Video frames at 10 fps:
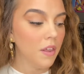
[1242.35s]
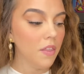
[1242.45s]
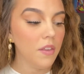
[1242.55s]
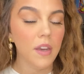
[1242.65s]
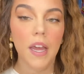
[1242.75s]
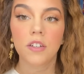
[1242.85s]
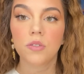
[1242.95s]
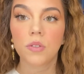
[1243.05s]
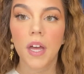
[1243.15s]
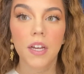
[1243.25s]
the
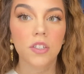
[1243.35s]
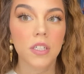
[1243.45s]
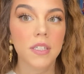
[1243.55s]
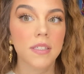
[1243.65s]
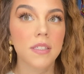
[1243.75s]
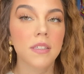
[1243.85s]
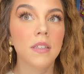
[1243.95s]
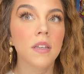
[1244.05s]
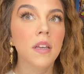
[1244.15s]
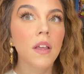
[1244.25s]
natural lashes
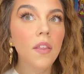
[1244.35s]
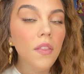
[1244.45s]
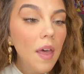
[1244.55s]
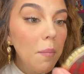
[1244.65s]
that